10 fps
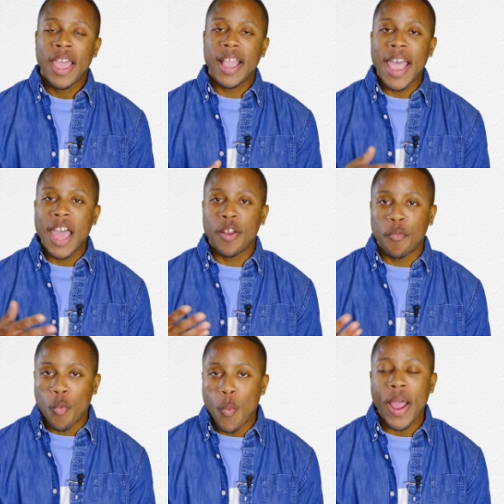and kind
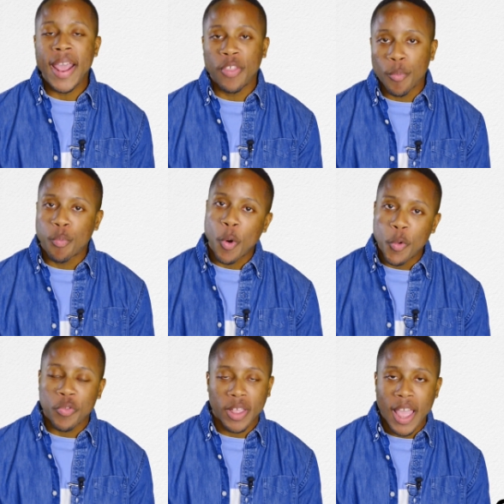of weigh the
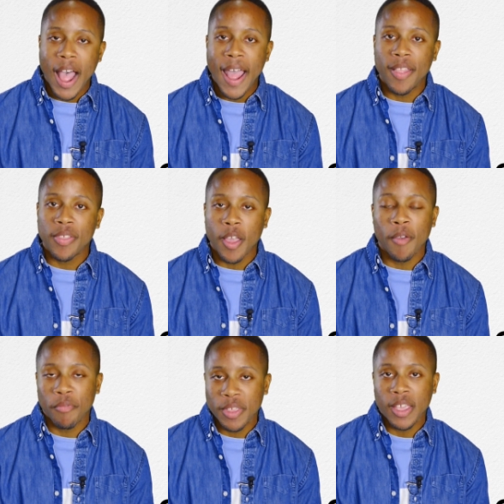pros and cons
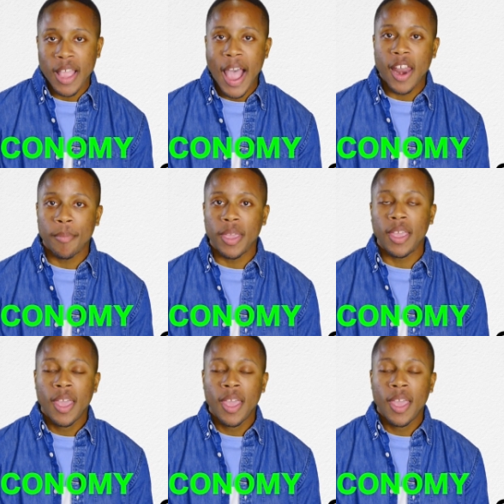of the economy